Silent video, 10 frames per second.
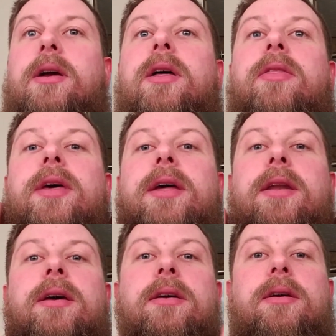And
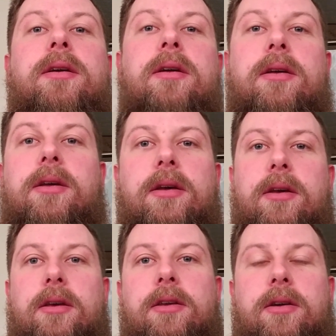then
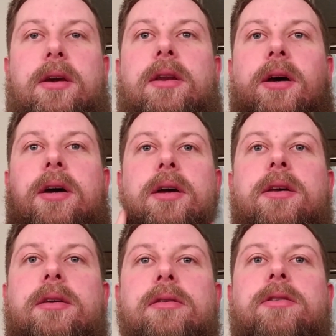you can
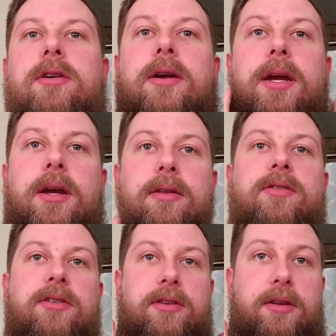use your
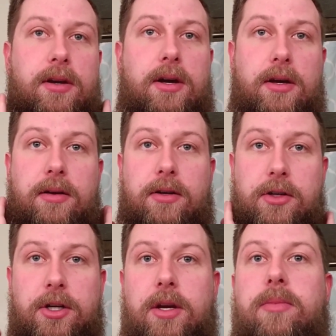hands just to kind of
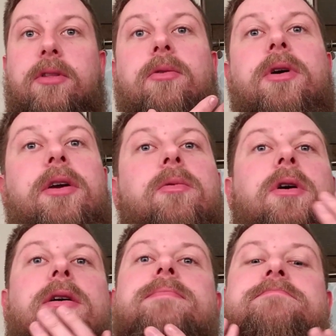shape it the way you
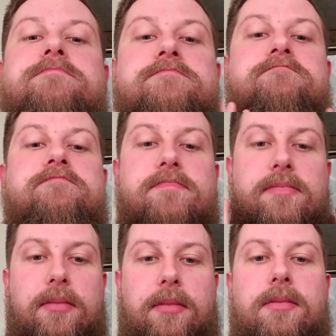want.
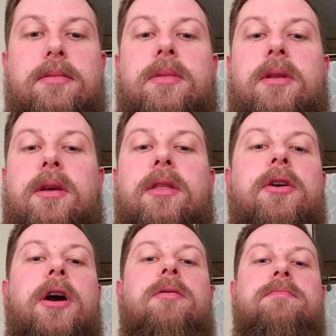There you
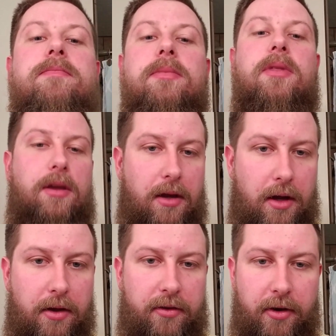go.
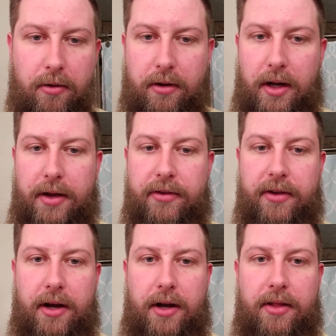So guys,
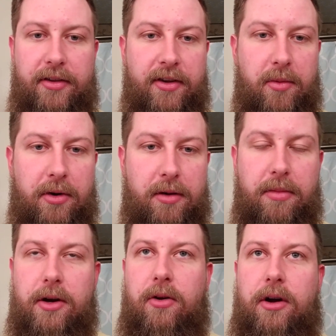that's how you put in
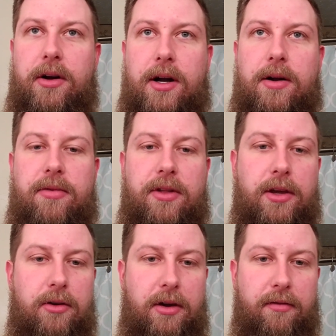beard oil.
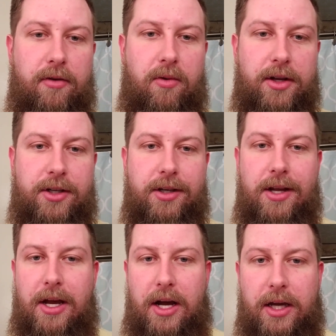Thank you again for watching.
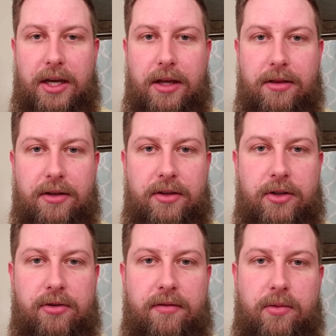Again, this is
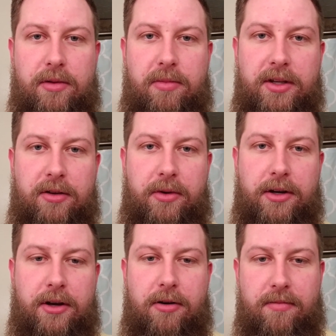Trevor with Beesley
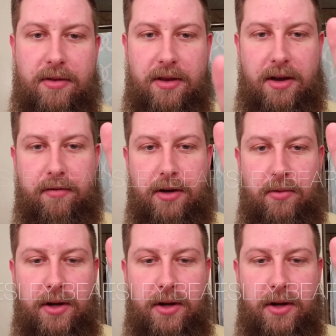Beard Co. Have a good one,